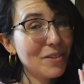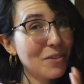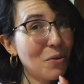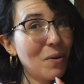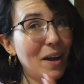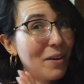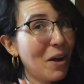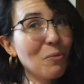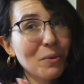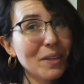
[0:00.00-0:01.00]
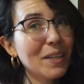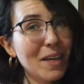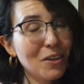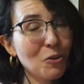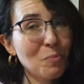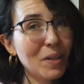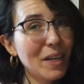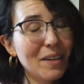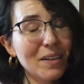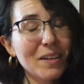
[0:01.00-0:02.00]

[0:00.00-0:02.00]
So I, I really can't complain.